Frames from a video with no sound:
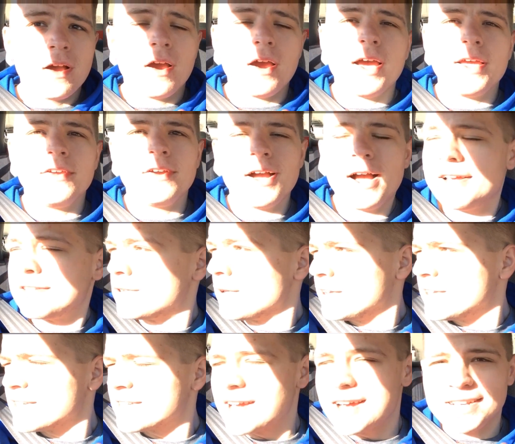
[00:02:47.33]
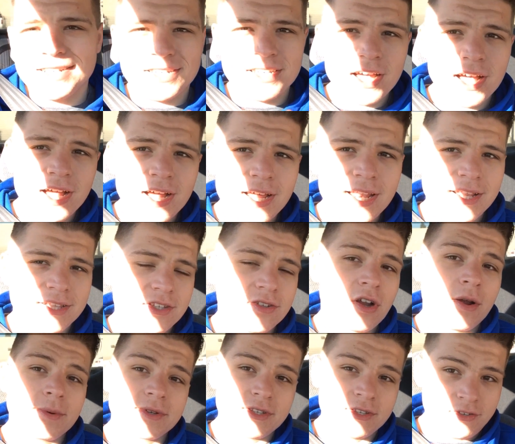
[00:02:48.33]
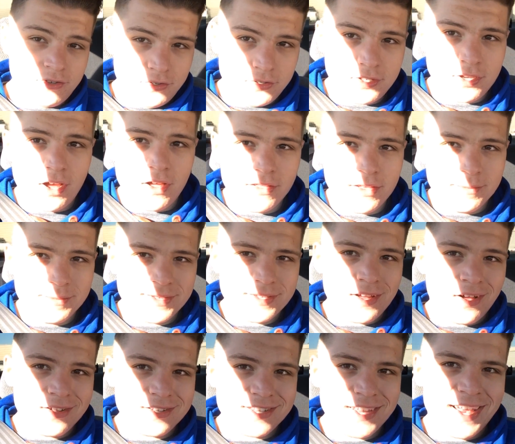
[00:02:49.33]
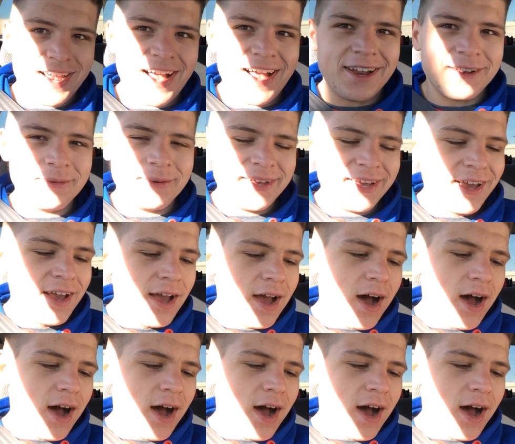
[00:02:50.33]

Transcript: All right, you guys, so I just got done at Starbucks, as you saw them all saying hi to me.